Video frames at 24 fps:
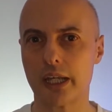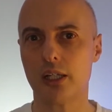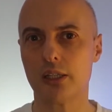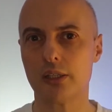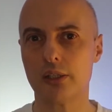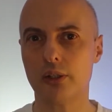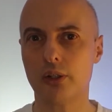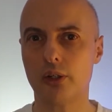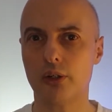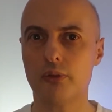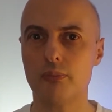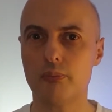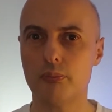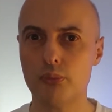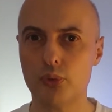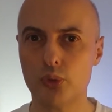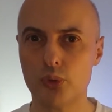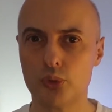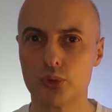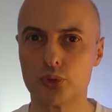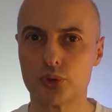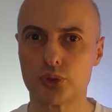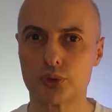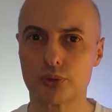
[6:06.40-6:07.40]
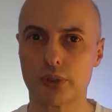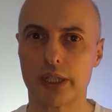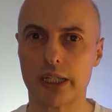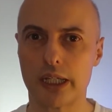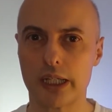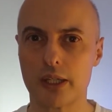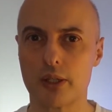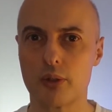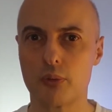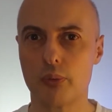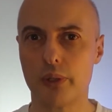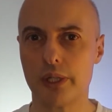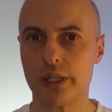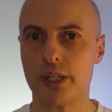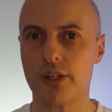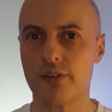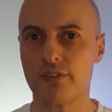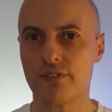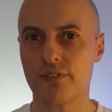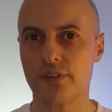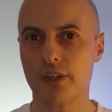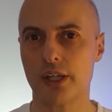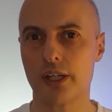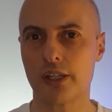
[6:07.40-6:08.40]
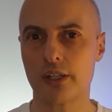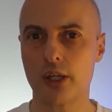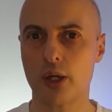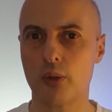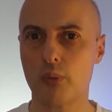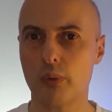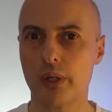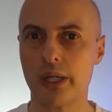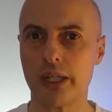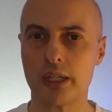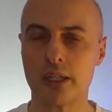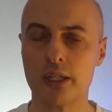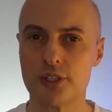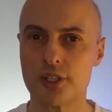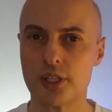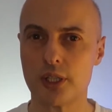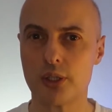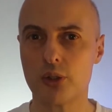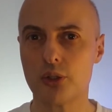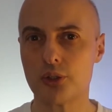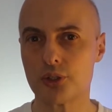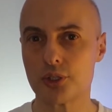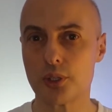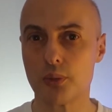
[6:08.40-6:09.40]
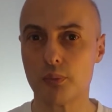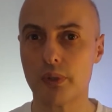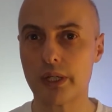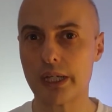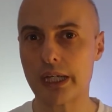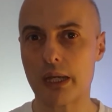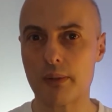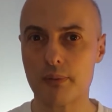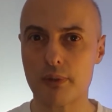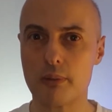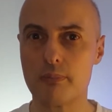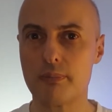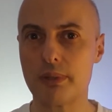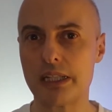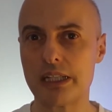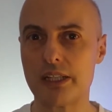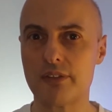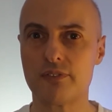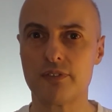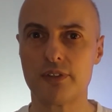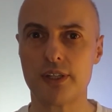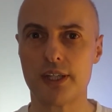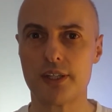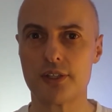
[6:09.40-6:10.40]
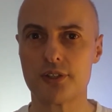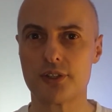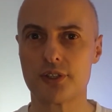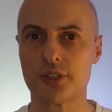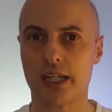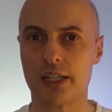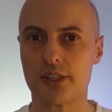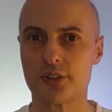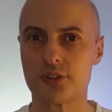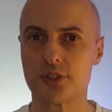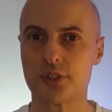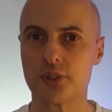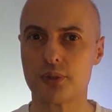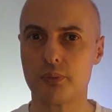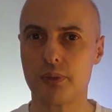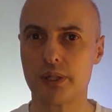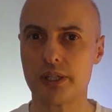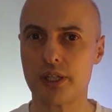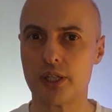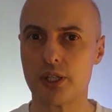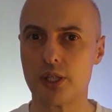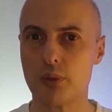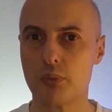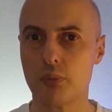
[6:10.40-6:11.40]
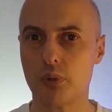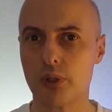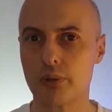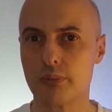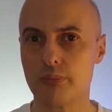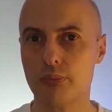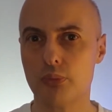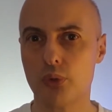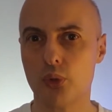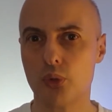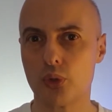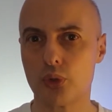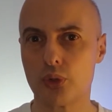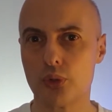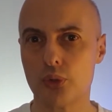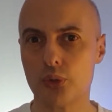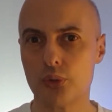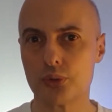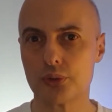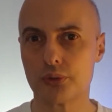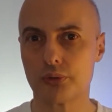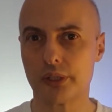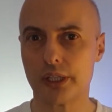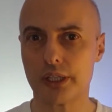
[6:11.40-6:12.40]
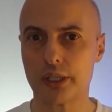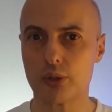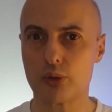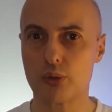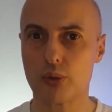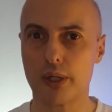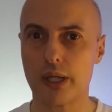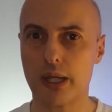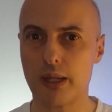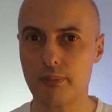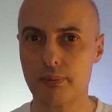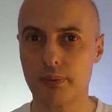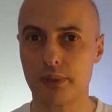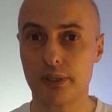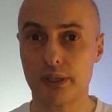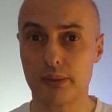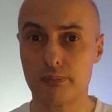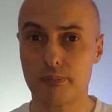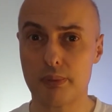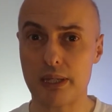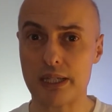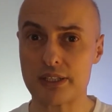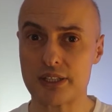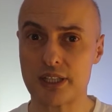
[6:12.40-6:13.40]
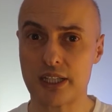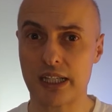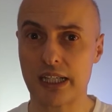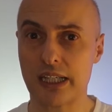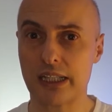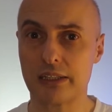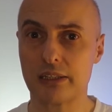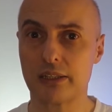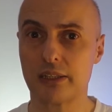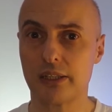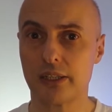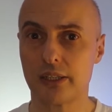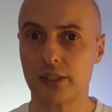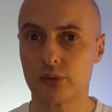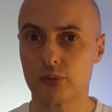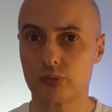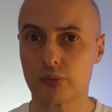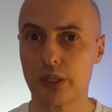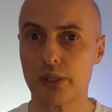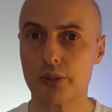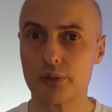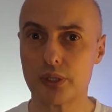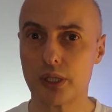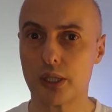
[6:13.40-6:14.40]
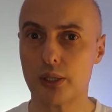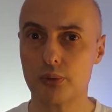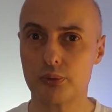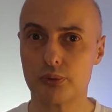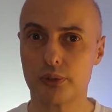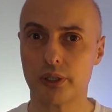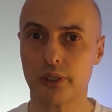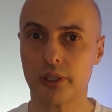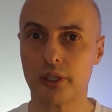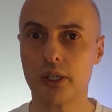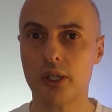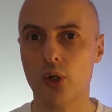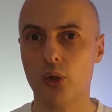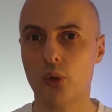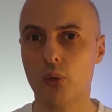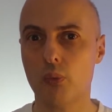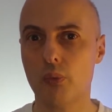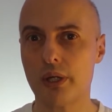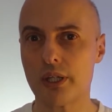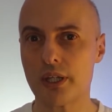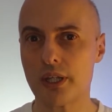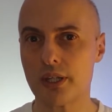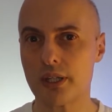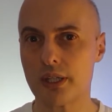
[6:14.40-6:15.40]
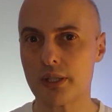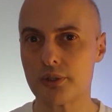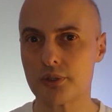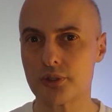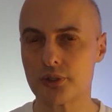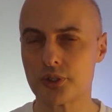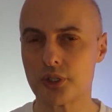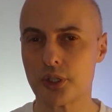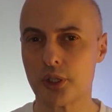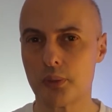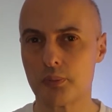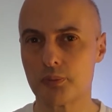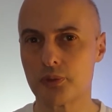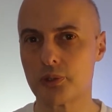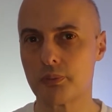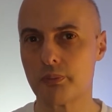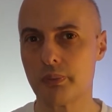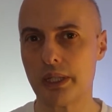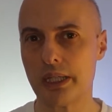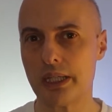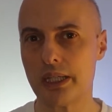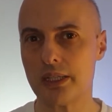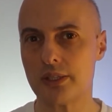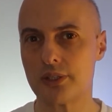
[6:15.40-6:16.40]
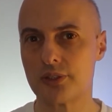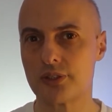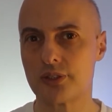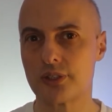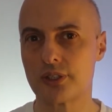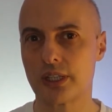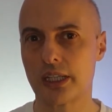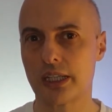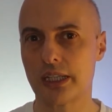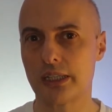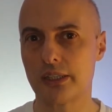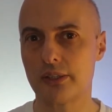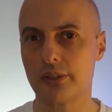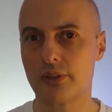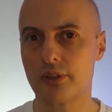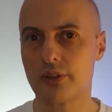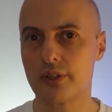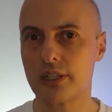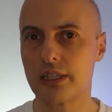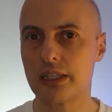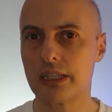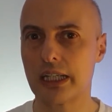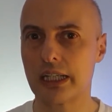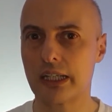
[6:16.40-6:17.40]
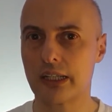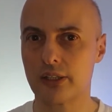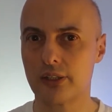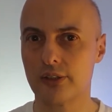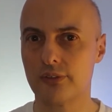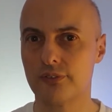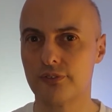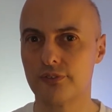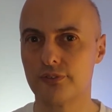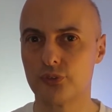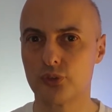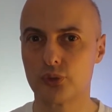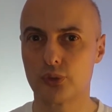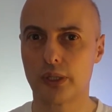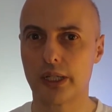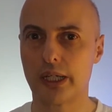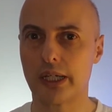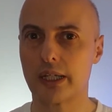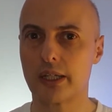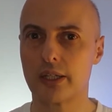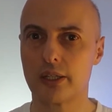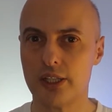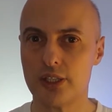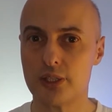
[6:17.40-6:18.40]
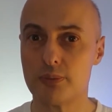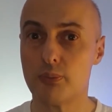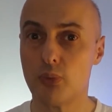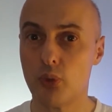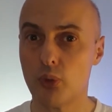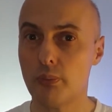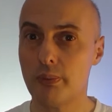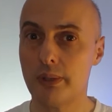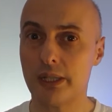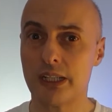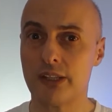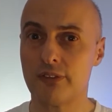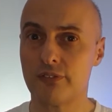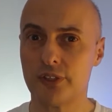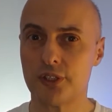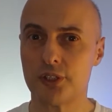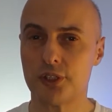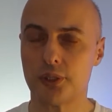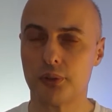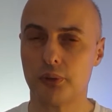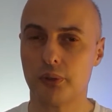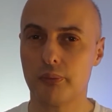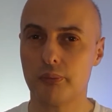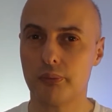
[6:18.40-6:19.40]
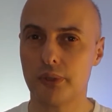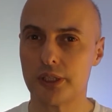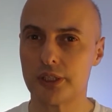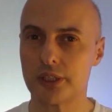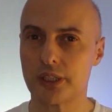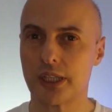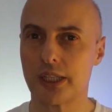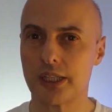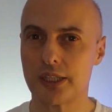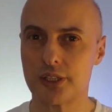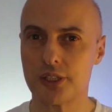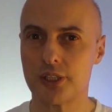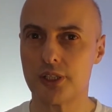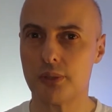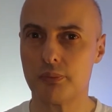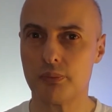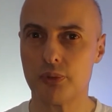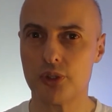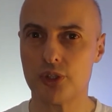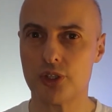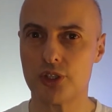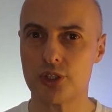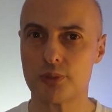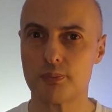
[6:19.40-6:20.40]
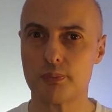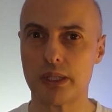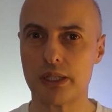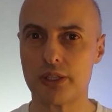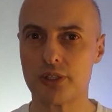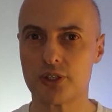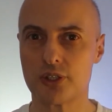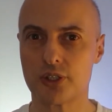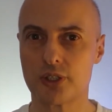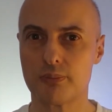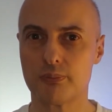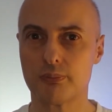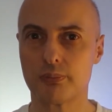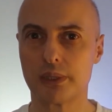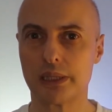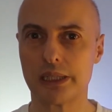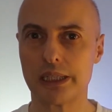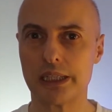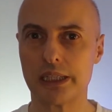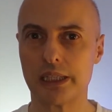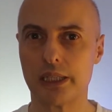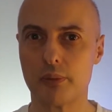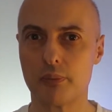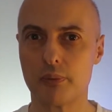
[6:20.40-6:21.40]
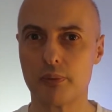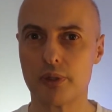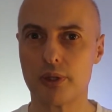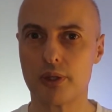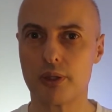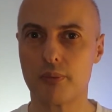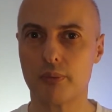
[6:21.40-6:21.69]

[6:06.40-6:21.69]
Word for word: a lot more drag when you fit a wing. So you've got to weigh up the benefits as to whether you want more cornering grip and better handling and road holding, or whether those top speeds and the lack of drag is more beneficial, in which case you would dispense completely with the